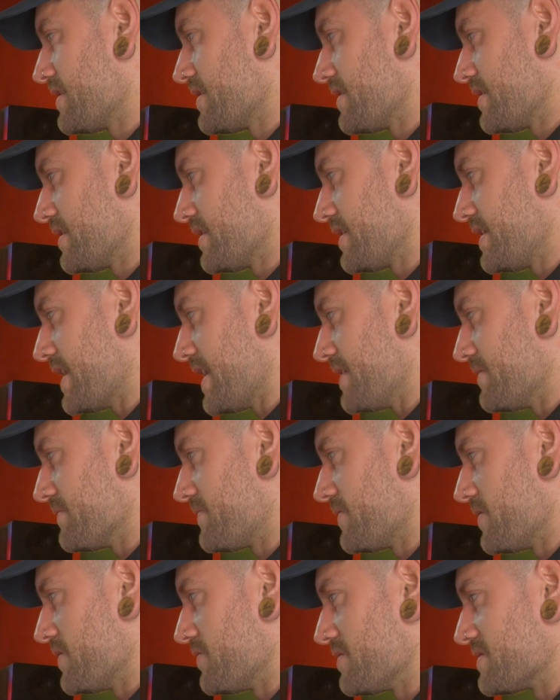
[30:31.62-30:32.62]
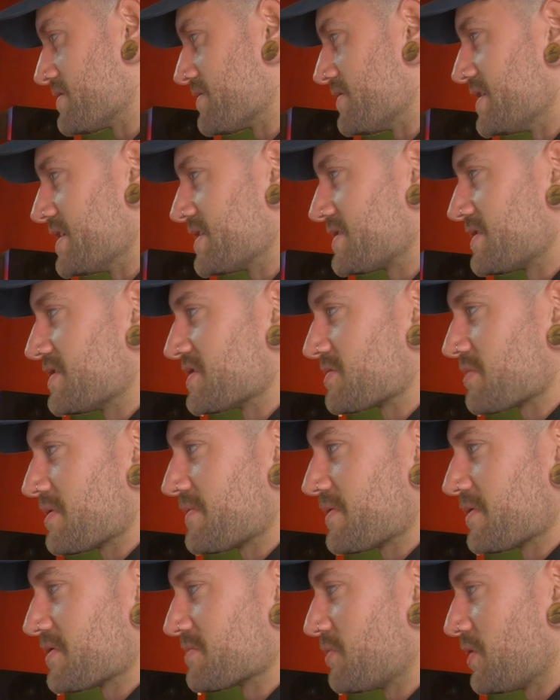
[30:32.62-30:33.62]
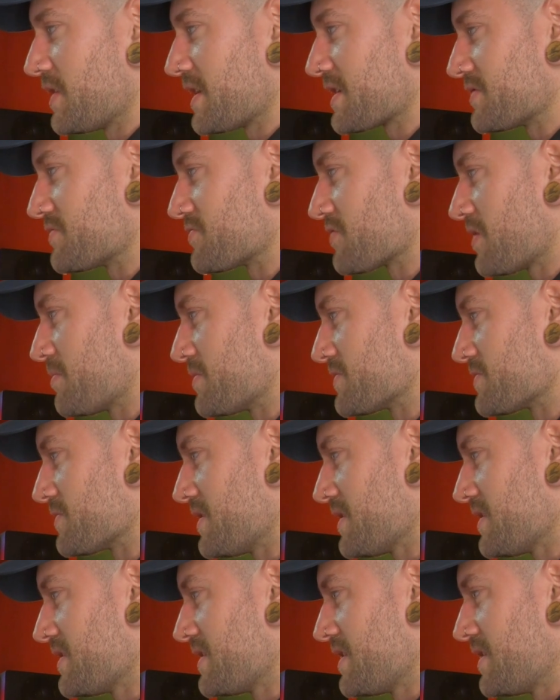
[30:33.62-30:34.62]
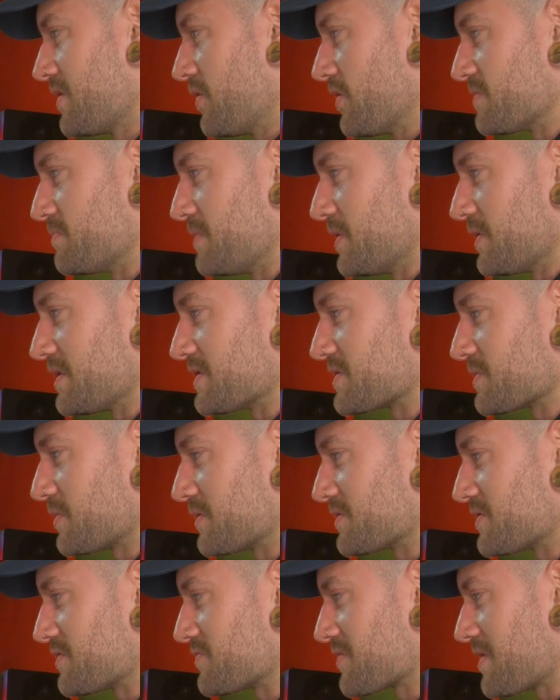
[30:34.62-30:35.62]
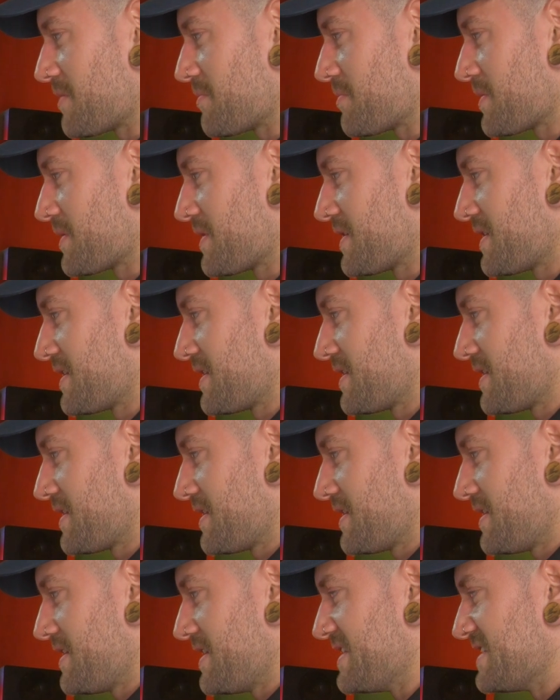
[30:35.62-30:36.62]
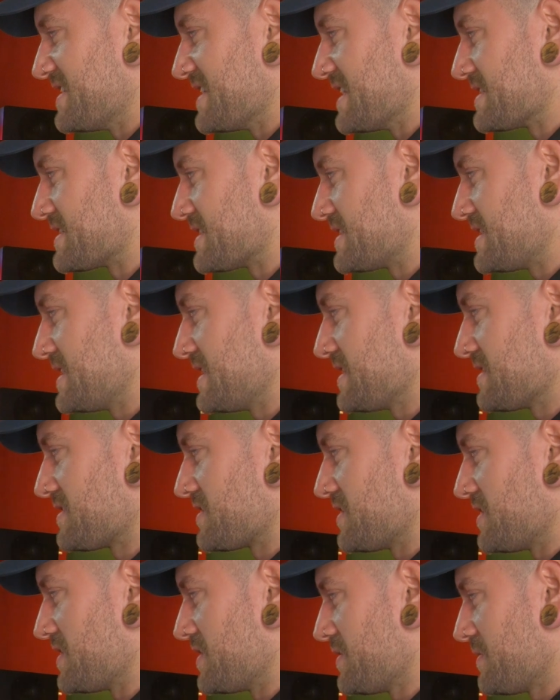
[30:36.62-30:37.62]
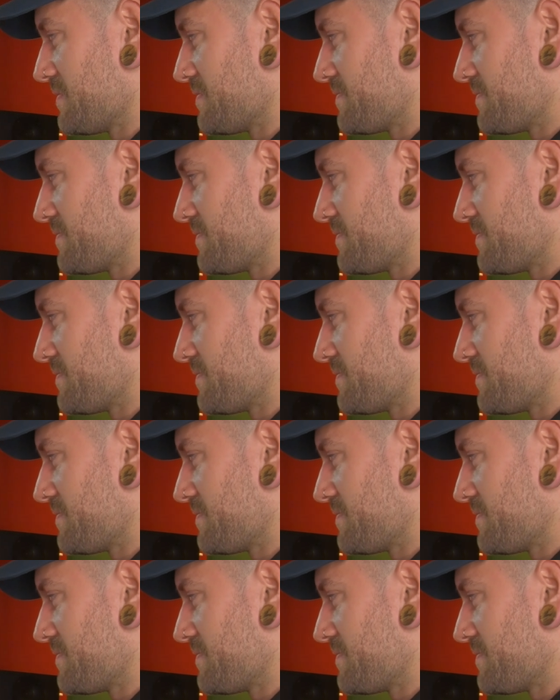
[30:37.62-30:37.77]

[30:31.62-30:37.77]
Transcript: getting further into the distance, so it feels more like a drop as well, or it's building towards a drop. Intensity, turn it up.